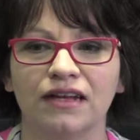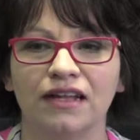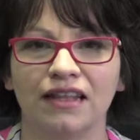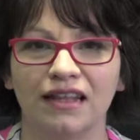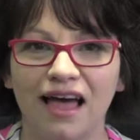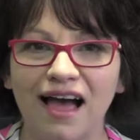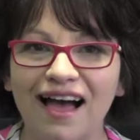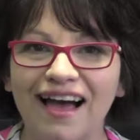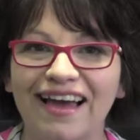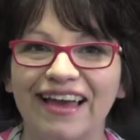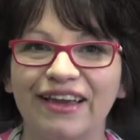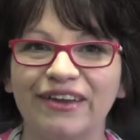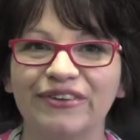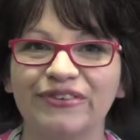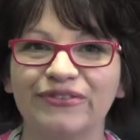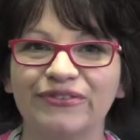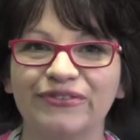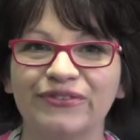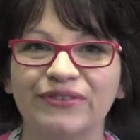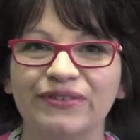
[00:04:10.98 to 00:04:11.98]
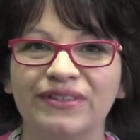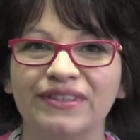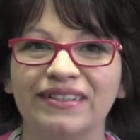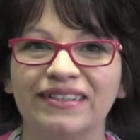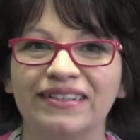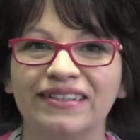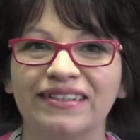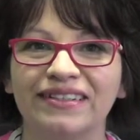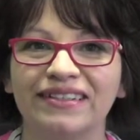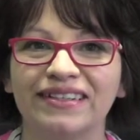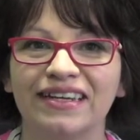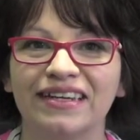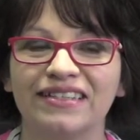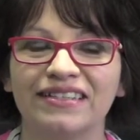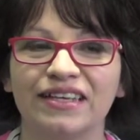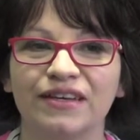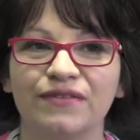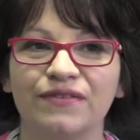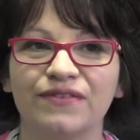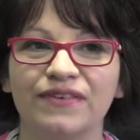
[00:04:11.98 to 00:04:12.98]
alive,
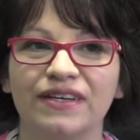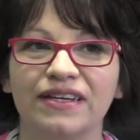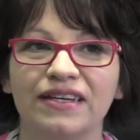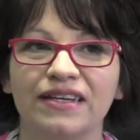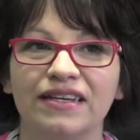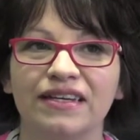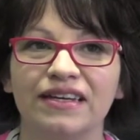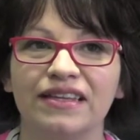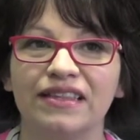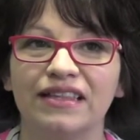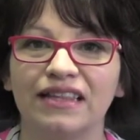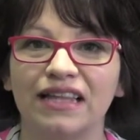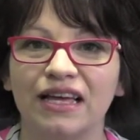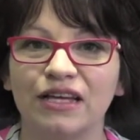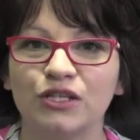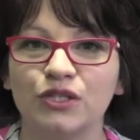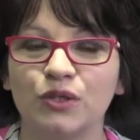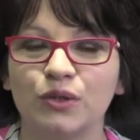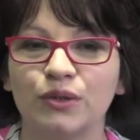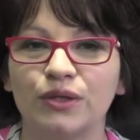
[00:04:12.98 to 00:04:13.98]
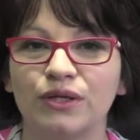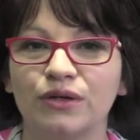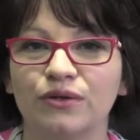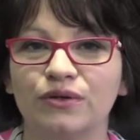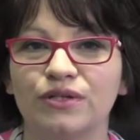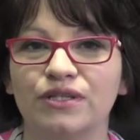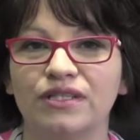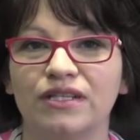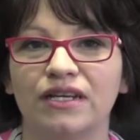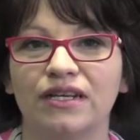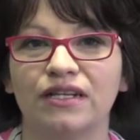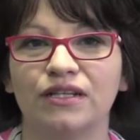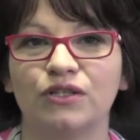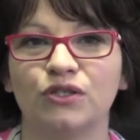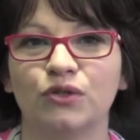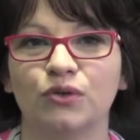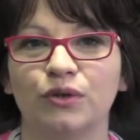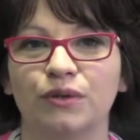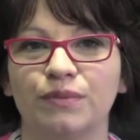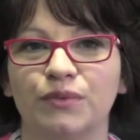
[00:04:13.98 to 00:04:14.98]
as I've, in the last 2 years,
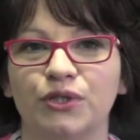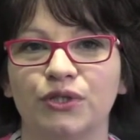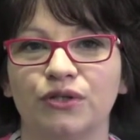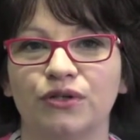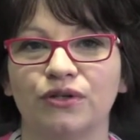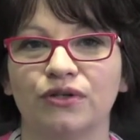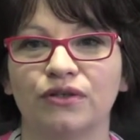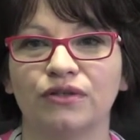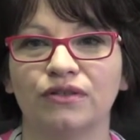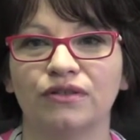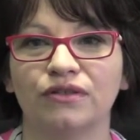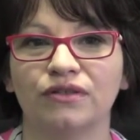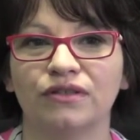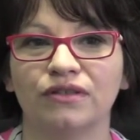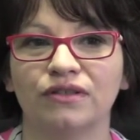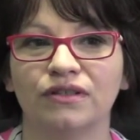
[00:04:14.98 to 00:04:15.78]
studied scripture,